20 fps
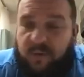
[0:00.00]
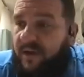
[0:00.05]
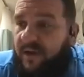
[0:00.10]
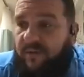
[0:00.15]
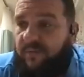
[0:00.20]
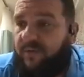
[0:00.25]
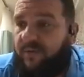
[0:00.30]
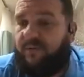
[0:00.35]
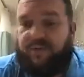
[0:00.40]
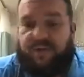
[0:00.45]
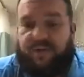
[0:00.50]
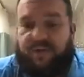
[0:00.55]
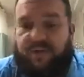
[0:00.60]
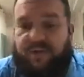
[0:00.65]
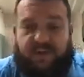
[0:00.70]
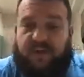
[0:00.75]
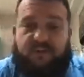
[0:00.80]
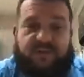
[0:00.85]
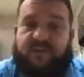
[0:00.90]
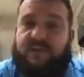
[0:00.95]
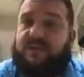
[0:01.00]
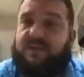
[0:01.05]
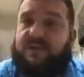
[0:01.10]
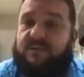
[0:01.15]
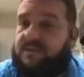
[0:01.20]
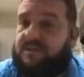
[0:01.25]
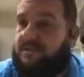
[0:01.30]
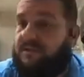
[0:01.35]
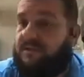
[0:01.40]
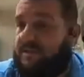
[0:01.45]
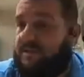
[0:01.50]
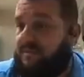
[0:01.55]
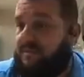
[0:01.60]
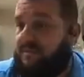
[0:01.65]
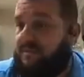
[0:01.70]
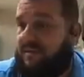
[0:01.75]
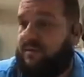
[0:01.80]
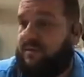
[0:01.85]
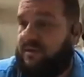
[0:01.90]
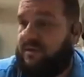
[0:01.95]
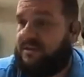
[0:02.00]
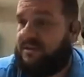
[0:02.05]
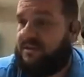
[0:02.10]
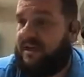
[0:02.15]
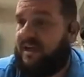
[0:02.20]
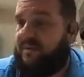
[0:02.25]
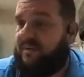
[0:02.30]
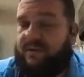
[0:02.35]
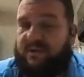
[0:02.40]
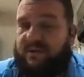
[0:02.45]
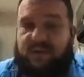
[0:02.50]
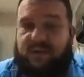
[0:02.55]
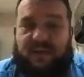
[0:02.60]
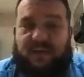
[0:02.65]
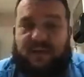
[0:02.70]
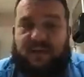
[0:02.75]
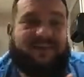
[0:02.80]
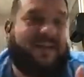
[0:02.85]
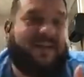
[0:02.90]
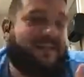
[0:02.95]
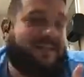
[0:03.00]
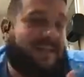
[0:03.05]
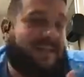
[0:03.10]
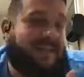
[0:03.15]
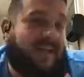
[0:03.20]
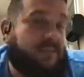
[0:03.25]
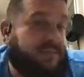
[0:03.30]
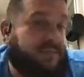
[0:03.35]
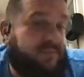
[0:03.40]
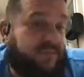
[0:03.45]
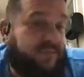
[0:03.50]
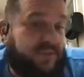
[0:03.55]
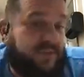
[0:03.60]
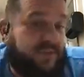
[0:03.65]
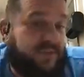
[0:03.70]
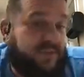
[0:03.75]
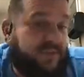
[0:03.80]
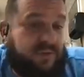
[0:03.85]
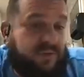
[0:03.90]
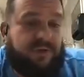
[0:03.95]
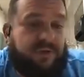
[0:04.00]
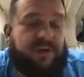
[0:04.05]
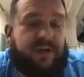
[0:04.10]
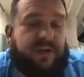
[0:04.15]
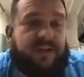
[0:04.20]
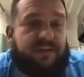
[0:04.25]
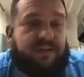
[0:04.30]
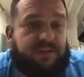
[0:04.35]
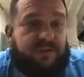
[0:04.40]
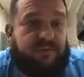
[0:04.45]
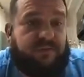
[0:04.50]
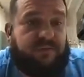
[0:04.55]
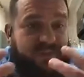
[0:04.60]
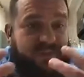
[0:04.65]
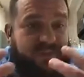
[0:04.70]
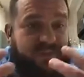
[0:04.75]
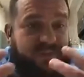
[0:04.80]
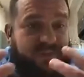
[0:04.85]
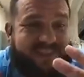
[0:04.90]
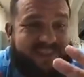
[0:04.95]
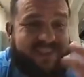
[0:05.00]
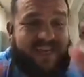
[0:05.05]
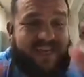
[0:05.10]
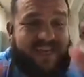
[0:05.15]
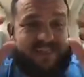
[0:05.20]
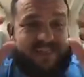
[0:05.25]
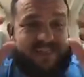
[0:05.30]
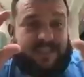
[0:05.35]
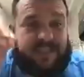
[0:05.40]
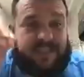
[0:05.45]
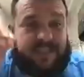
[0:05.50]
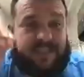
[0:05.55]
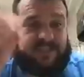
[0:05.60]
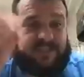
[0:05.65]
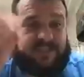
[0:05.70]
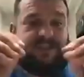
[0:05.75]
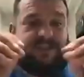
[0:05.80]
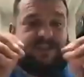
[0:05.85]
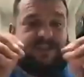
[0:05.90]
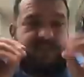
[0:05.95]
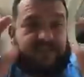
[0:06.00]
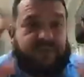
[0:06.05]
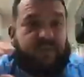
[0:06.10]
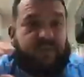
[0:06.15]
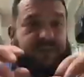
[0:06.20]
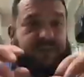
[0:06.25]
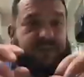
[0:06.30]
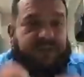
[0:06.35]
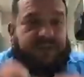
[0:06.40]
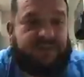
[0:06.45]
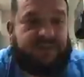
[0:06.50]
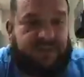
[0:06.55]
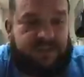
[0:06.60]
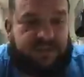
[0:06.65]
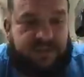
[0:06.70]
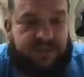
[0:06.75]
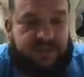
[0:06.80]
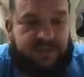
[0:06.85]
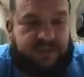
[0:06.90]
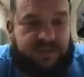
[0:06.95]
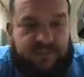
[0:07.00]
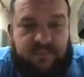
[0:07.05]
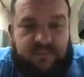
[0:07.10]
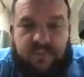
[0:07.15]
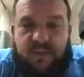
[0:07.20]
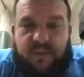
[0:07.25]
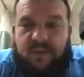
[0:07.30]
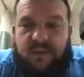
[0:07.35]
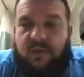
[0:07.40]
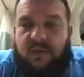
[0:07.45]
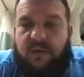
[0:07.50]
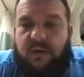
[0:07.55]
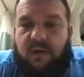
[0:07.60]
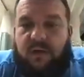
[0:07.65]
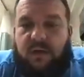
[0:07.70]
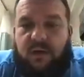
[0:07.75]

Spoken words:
I would go back, reread, and I would sit here and just look at my book and type it. I was a visual learner, and I had to do physically, I had to touch it, and that's the way that I touched it.